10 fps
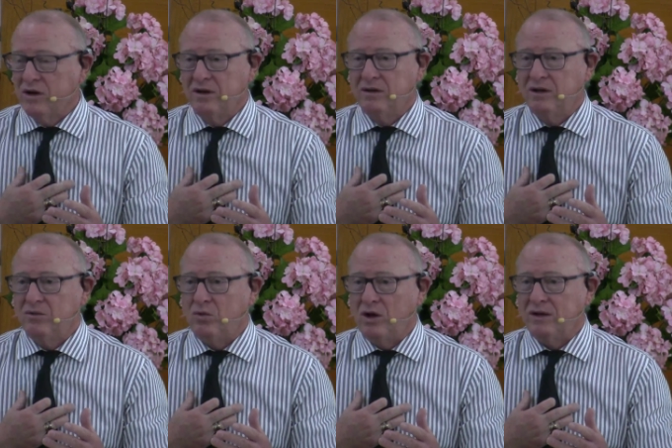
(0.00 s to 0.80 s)
And,
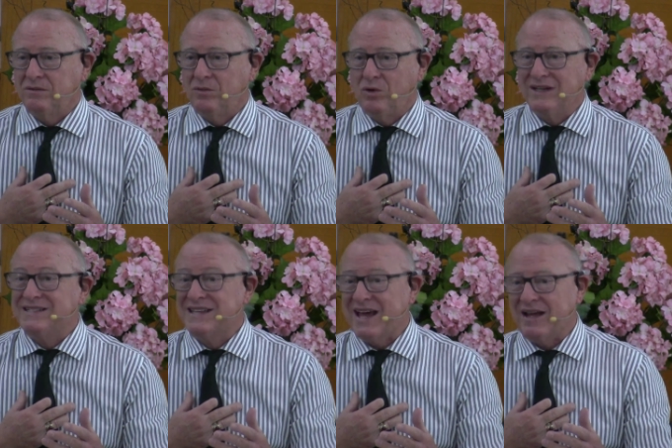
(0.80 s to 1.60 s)
and what, what
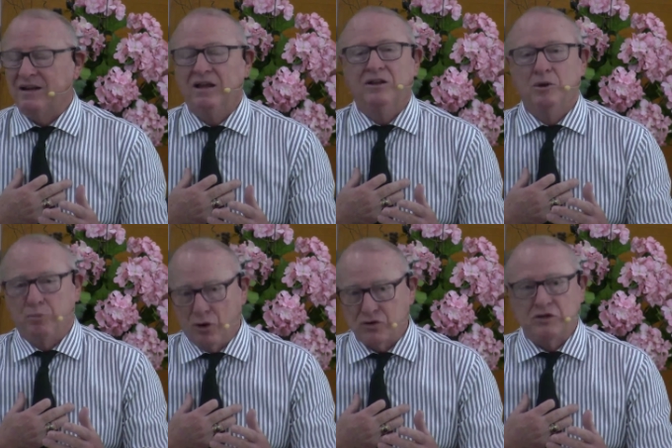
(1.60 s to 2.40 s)
is that? The
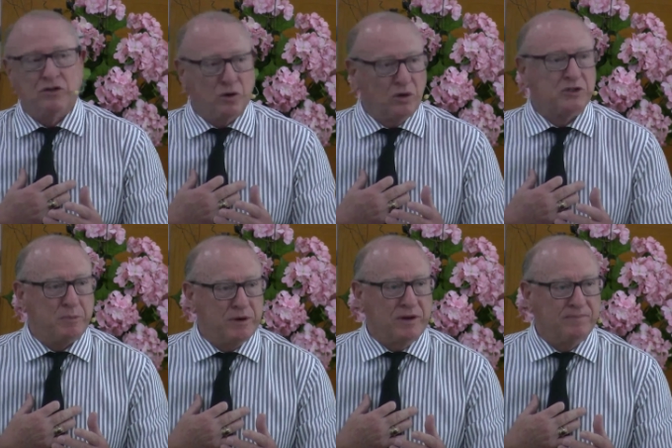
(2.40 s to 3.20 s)
person of the Holy
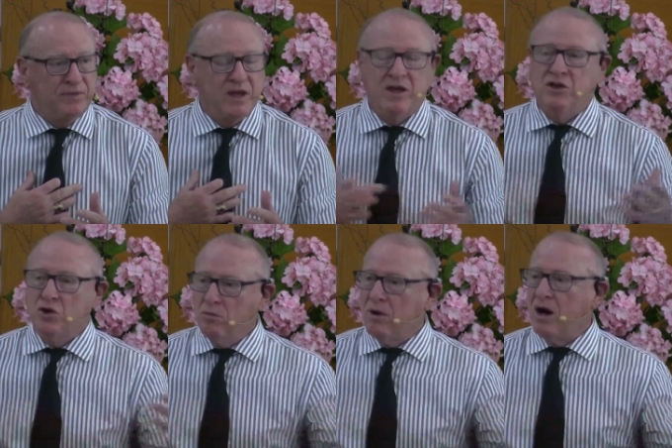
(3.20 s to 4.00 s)
Spirit.
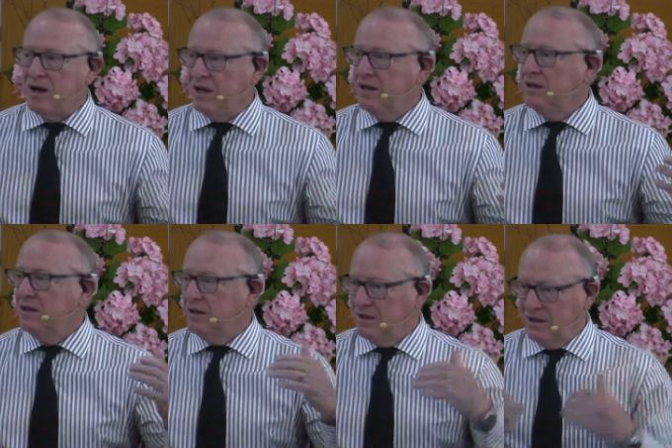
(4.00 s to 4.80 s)
Your body
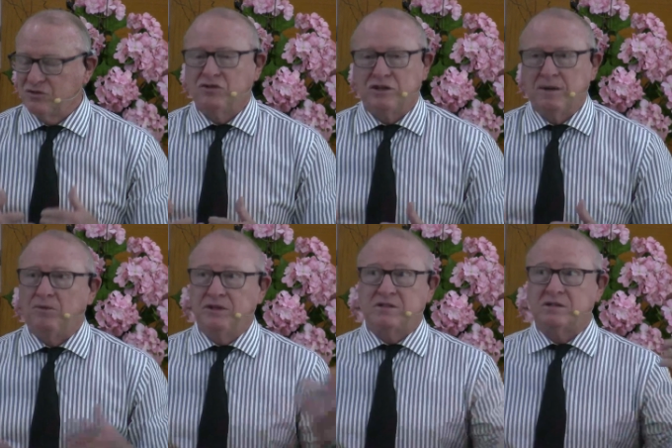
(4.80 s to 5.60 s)
is the
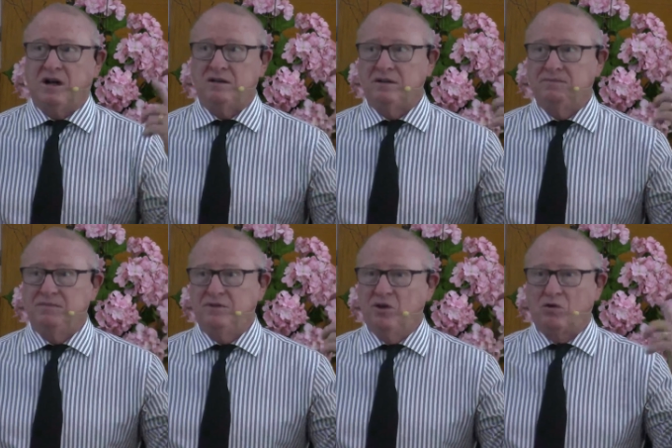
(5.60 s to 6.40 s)
temple. This is not the,
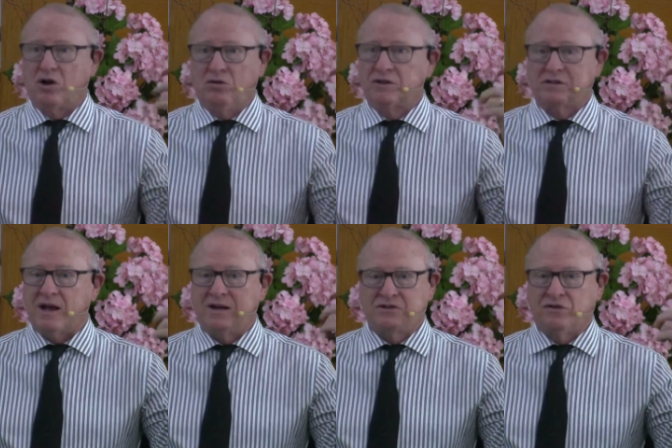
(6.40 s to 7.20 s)
don't call this the
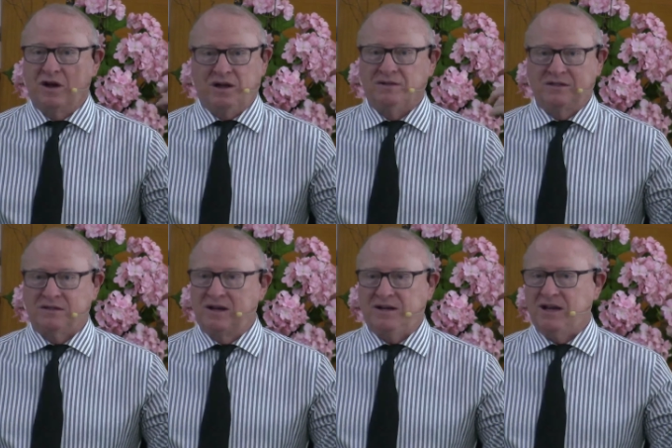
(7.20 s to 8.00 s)
house of God. This
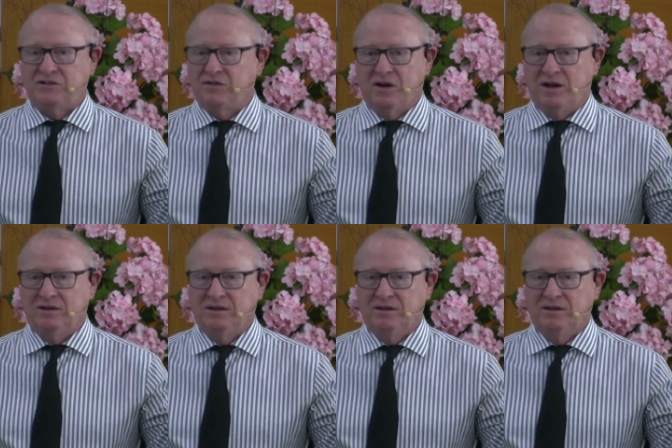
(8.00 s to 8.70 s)
is not the house of God.